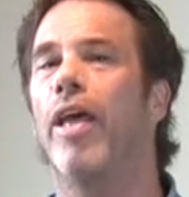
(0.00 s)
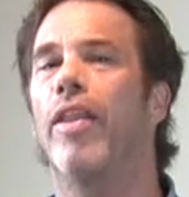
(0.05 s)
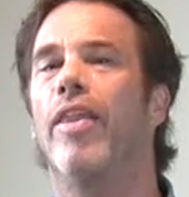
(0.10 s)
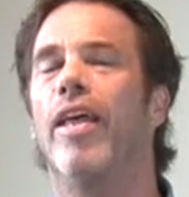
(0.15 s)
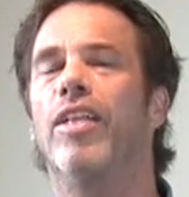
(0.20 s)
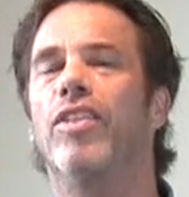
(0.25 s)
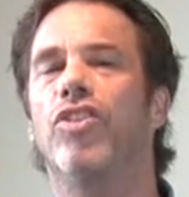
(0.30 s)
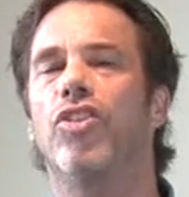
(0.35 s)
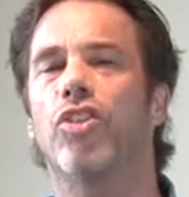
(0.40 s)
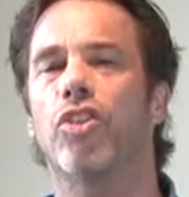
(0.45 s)

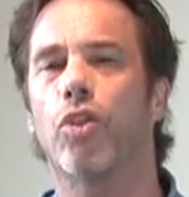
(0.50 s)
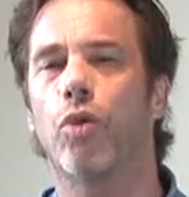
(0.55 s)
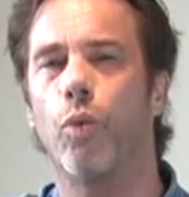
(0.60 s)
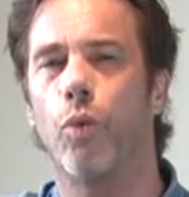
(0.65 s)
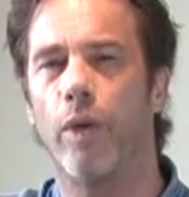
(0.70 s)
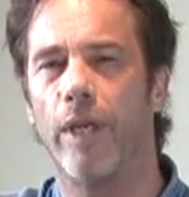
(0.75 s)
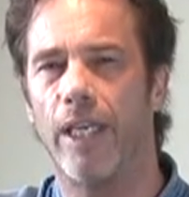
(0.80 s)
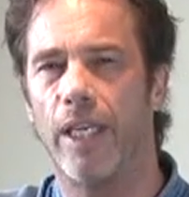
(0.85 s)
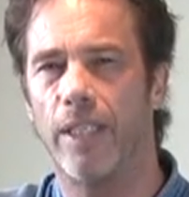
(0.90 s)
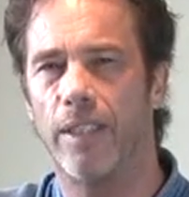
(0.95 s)
than
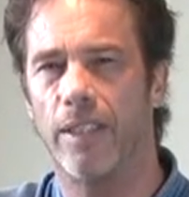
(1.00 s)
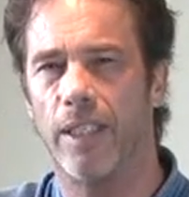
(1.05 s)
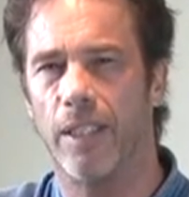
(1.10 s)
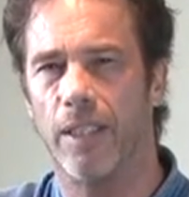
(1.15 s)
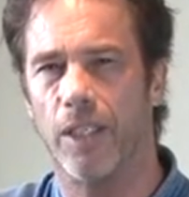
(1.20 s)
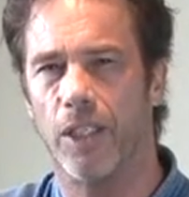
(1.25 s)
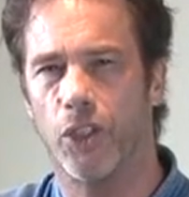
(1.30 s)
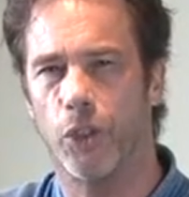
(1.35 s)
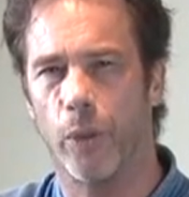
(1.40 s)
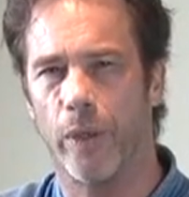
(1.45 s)
squeezing
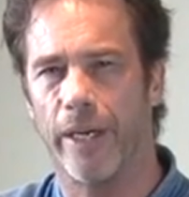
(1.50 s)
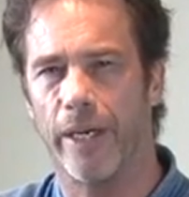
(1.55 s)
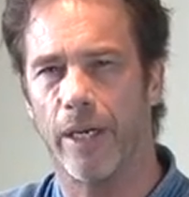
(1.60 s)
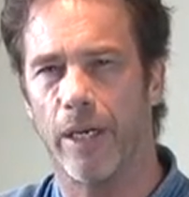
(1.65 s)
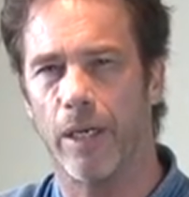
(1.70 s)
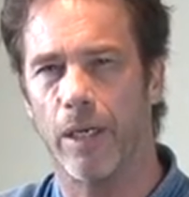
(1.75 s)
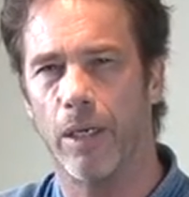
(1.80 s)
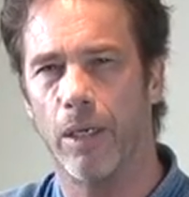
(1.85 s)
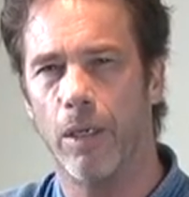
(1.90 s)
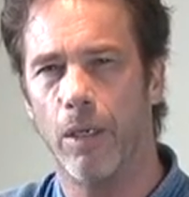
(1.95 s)
the
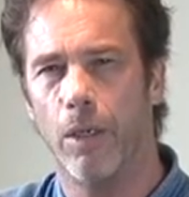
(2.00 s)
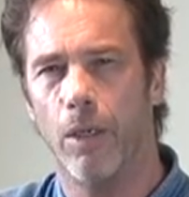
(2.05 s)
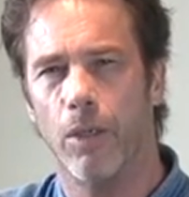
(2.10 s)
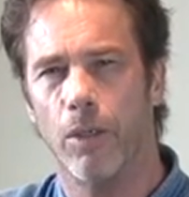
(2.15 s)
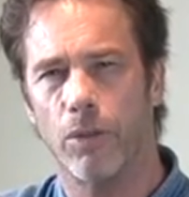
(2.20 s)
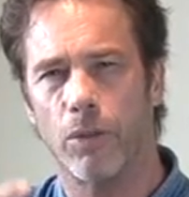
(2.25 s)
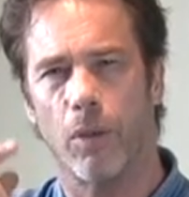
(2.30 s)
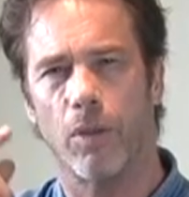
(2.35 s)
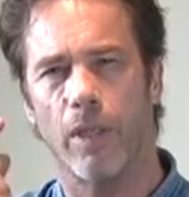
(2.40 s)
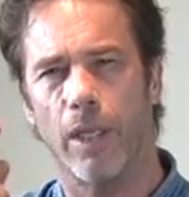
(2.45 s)
trigger.
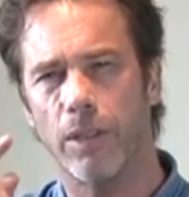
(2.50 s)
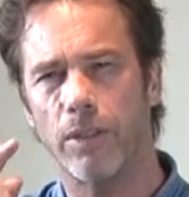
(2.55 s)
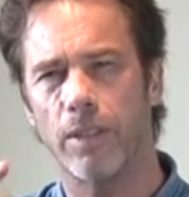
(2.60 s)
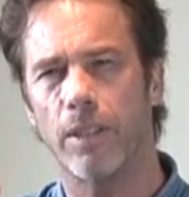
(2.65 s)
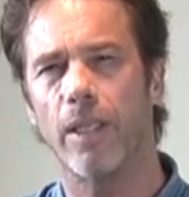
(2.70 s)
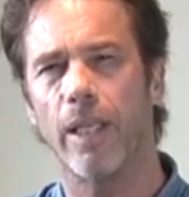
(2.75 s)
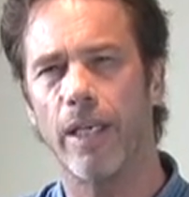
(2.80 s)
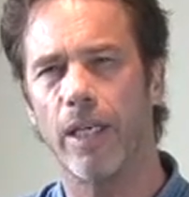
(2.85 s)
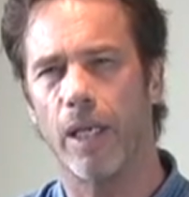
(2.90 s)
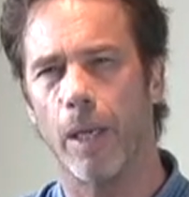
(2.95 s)
So let's
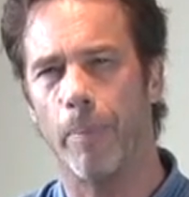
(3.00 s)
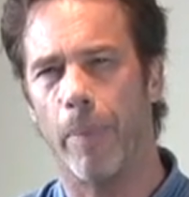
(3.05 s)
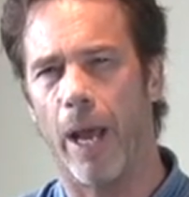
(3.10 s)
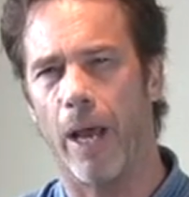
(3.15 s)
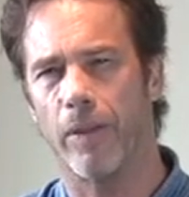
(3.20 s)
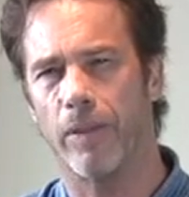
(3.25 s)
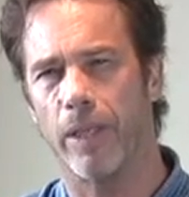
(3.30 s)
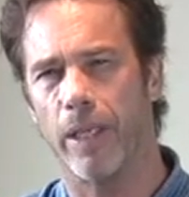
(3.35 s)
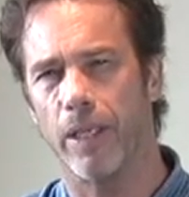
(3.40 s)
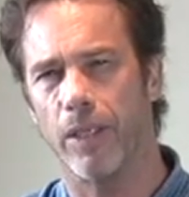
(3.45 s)
think
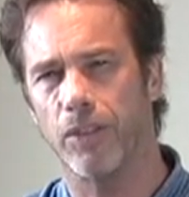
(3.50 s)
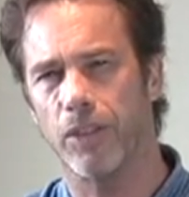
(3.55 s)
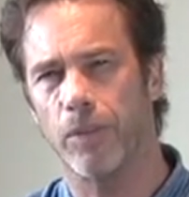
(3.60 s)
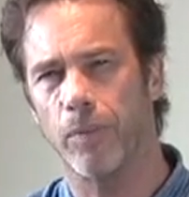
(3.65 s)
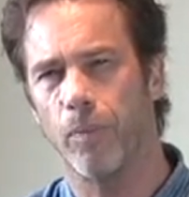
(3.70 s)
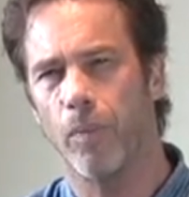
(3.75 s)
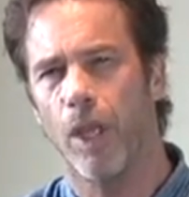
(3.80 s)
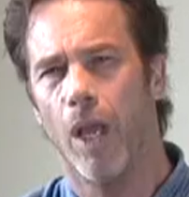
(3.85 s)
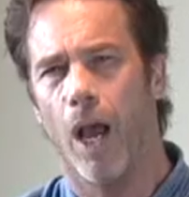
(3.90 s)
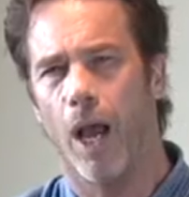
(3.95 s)
about
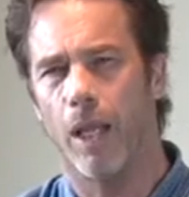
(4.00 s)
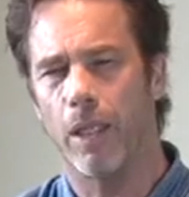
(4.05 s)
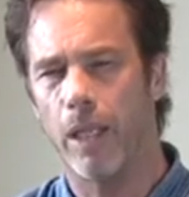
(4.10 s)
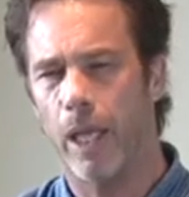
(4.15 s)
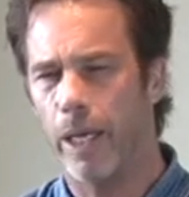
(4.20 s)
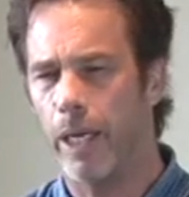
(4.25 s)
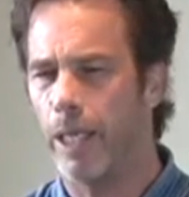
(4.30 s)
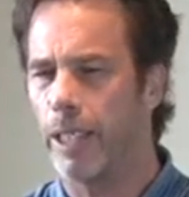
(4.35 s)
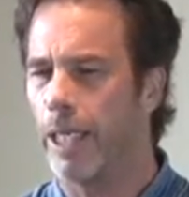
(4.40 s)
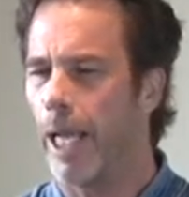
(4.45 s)
this. A
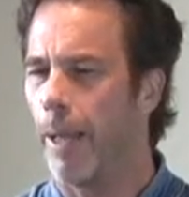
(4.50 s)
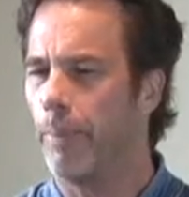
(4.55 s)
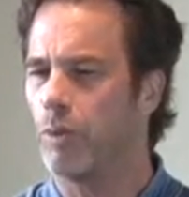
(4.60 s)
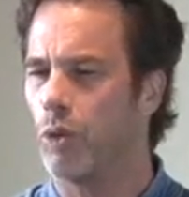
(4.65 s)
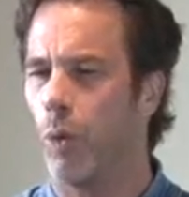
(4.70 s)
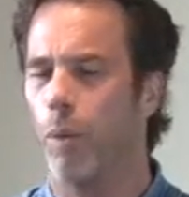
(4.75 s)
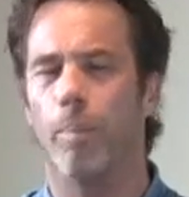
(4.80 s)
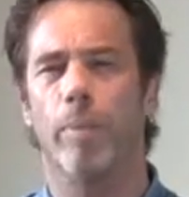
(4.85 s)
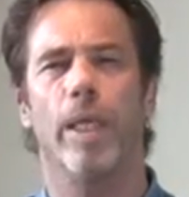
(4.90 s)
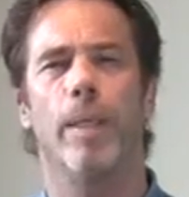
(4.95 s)
lot of times
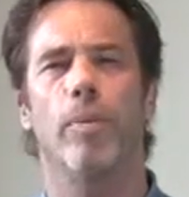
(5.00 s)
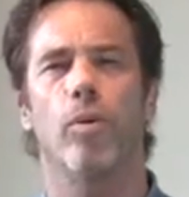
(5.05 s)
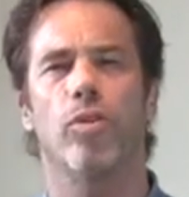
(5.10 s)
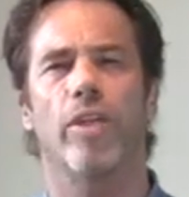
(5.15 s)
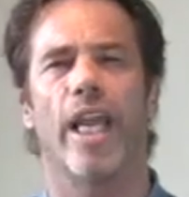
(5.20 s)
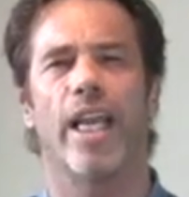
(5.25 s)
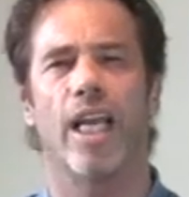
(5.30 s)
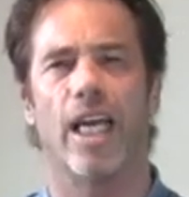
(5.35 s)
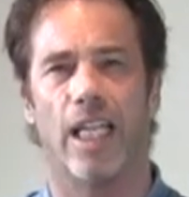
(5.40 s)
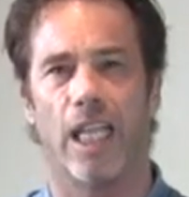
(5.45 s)
when people
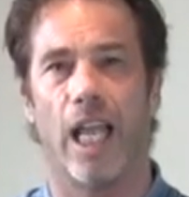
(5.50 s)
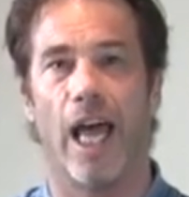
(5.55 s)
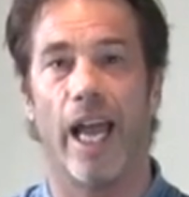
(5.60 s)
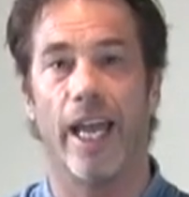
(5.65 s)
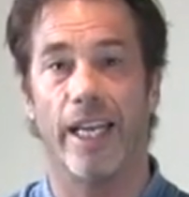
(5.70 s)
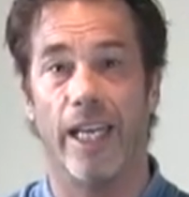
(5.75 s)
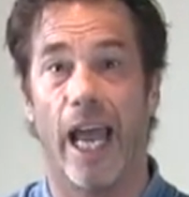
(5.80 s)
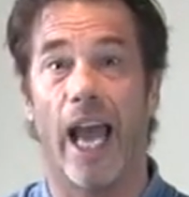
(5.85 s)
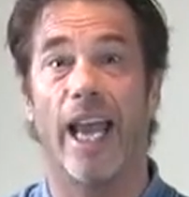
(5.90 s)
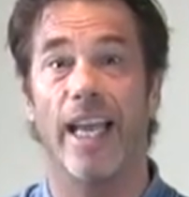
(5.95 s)
take
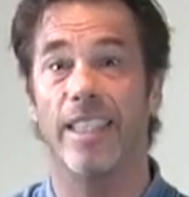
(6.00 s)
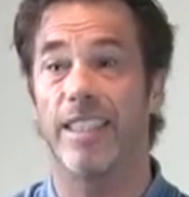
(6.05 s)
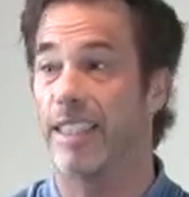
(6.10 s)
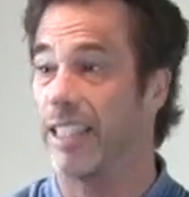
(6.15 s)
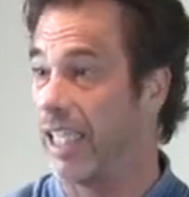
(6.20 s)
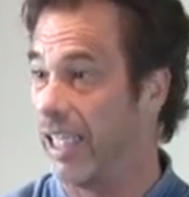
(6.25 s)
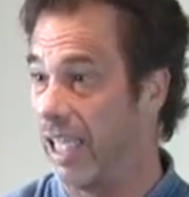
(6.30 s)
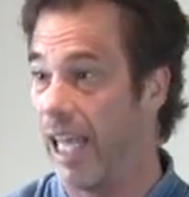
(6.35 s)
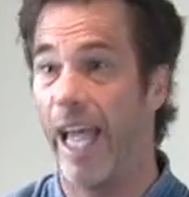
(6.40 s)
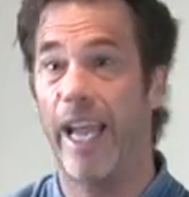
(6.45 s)
a
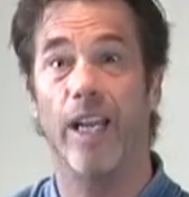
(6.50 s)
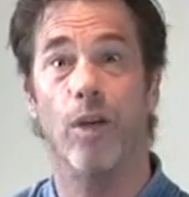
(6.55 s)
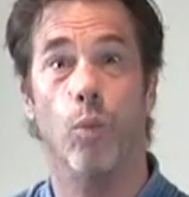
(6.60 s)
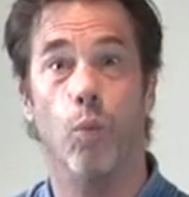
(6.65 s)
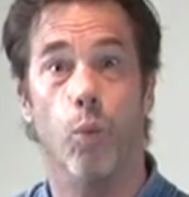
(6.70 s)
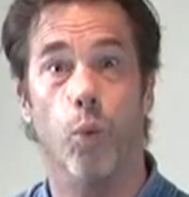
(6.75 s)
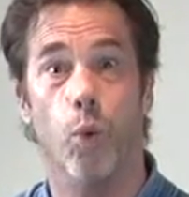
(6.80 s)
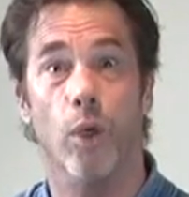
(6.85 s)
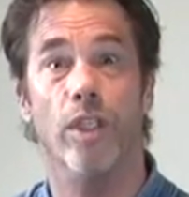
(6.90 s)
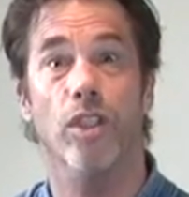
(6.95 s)
nice light
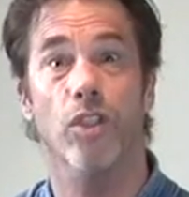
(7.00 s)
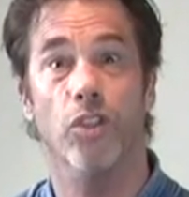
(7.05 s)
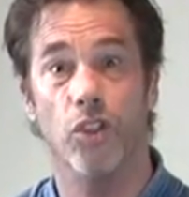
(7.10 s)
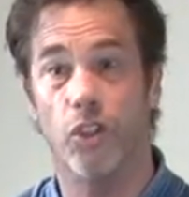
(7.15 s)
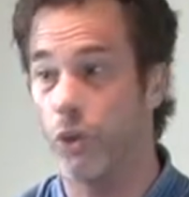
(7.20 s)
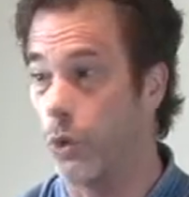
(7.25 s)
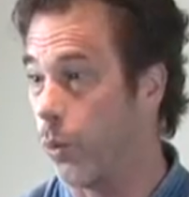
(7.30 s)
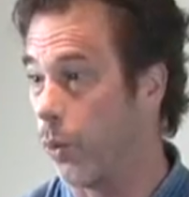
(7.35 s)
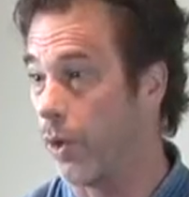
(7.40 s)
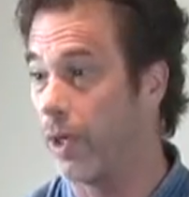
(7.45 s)
wooden
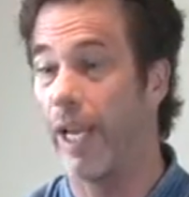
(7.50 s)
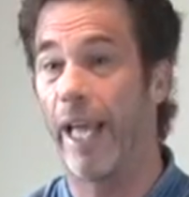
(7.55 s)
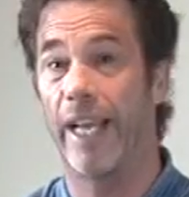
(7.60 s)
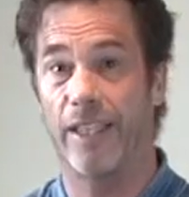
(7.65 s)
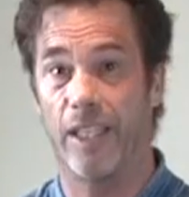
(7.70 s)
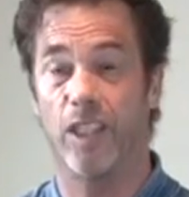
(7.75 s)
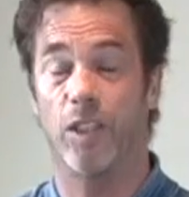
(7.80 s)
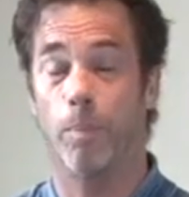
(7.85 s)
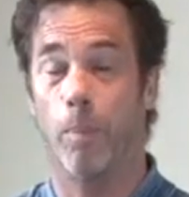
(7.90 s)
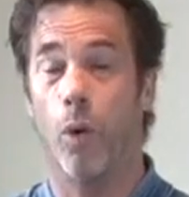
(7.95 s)
sword like
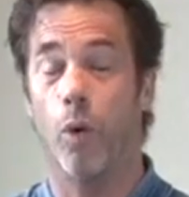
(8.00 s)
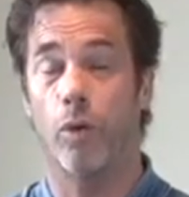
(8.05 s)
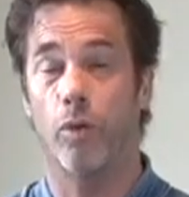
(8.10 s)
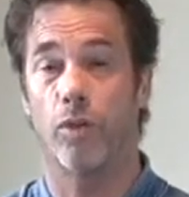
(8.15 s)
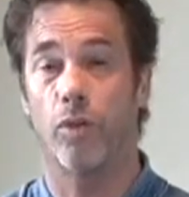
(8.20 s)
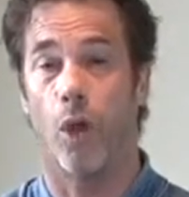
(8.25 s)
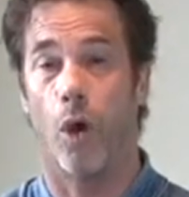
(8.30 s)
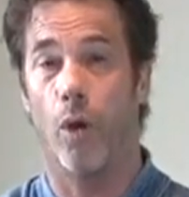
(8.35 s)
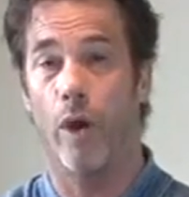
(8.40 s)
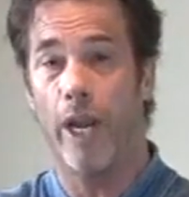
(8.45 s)
this
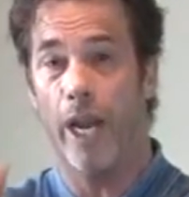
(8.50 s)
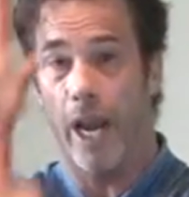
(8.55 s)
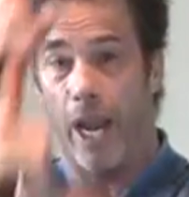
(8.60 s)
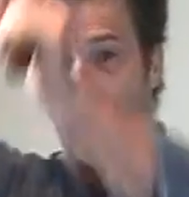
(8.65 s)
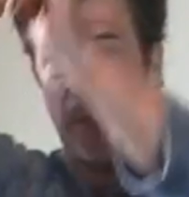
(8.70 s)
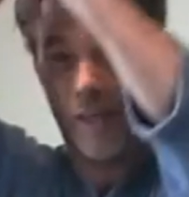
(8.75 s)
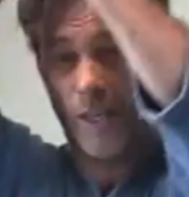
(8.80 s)
bokuto and